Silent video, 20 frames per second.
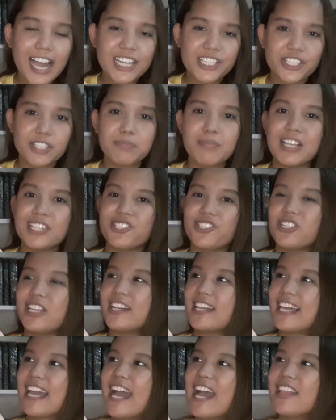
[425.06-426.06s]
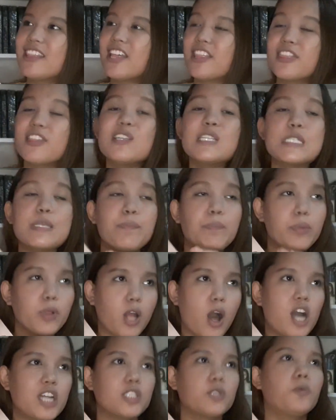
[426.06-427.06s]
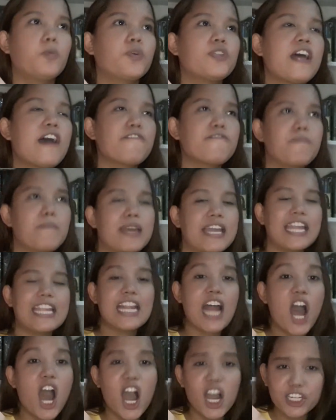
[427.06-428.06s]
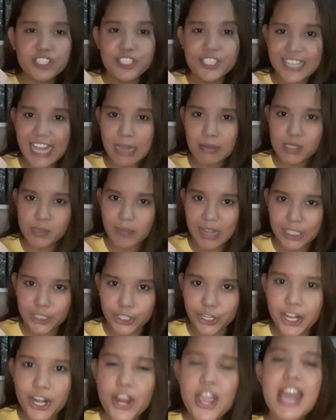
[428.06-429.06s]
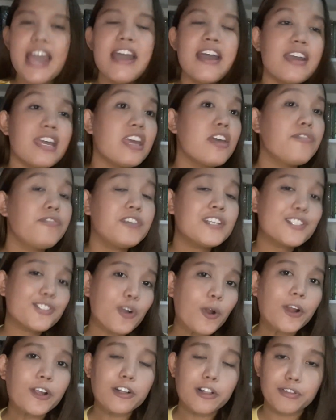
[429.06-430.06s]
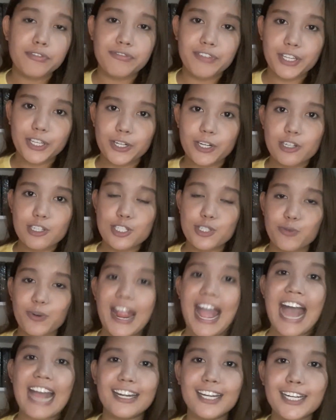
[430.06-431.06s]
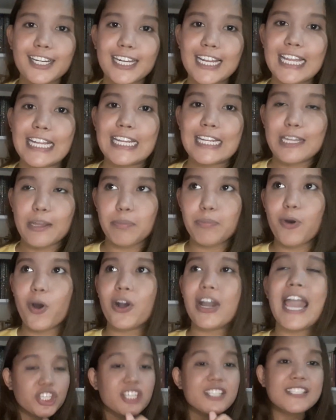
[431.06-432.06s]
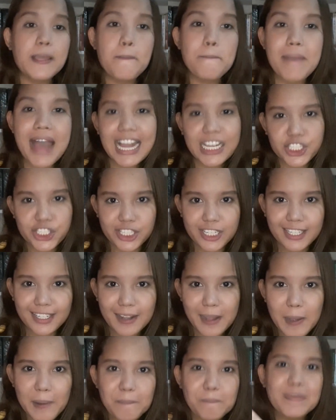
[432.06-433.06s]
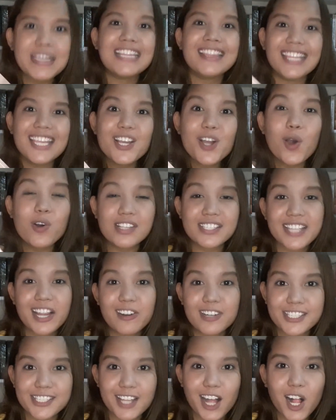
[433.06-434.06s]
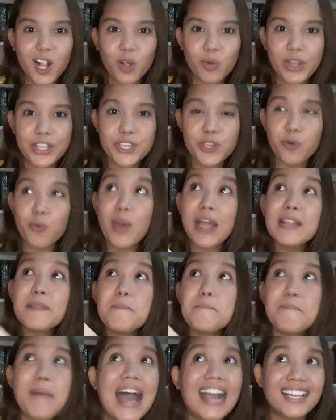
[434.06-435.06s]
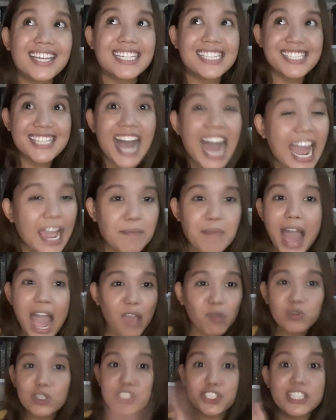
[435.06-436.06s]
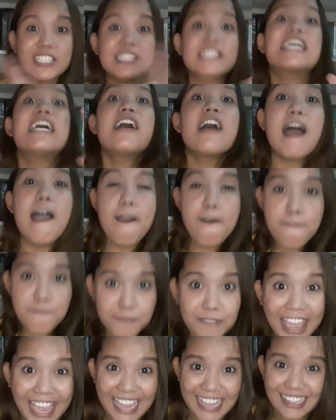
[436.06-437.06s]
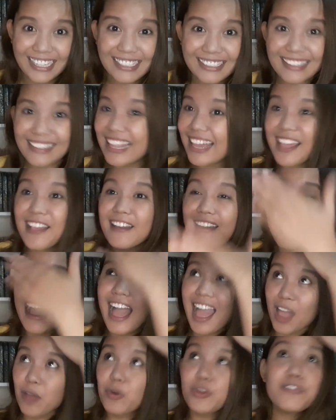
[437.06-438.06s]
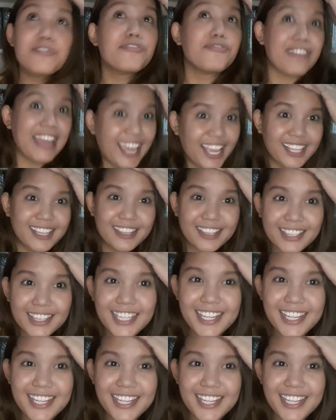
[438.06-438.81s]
I should mention again that this plot would have been 100 times better if historical figures were added in the book. Just imagine meeting Jose Rizal when you went back in time. I would just faint. Like, I would faint.